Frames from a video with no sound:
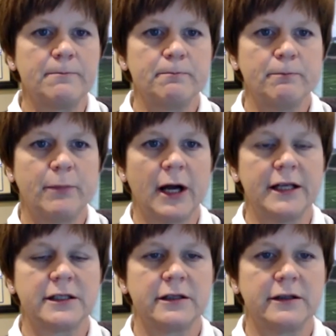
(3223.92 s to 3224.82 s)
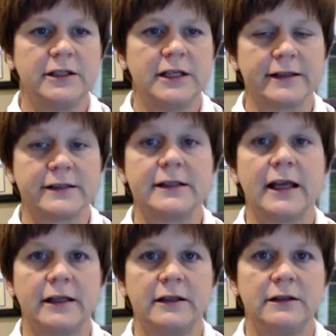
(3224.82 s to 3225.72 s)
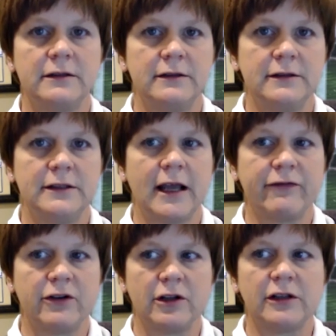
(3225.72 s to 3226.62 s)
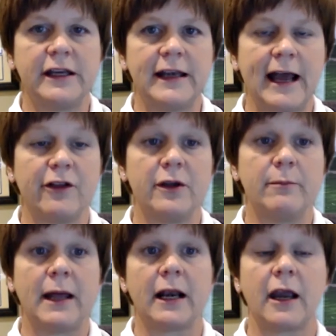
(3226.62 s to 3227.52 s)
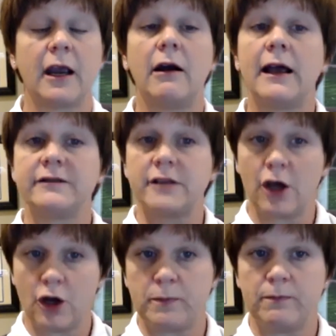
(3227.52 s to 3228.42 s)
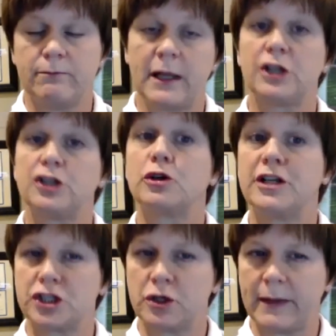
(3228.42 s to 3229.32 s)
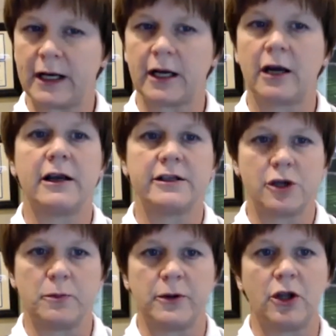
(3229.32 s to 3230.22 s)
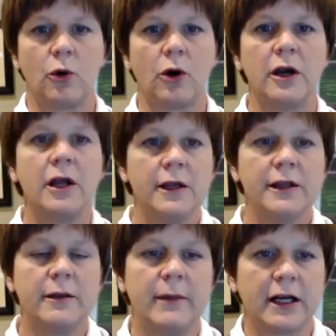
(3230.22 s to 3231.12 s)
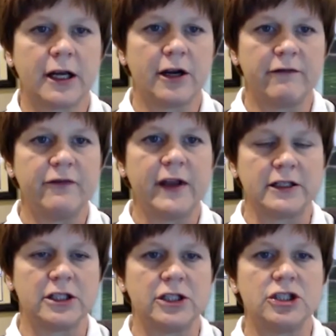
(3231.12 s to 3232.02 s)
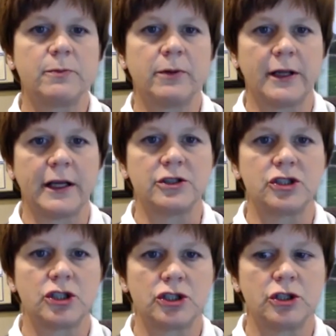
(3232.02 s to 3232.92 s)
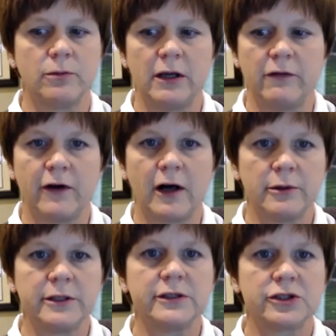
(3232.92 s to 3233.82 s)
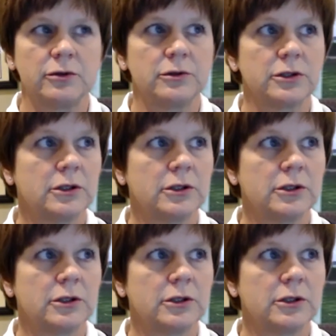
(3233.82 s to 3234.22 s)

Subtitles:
But yes, that definitely, now that Medicare has, traditional Medicare has opened the door, the Medicare Advantage plans should be following suit.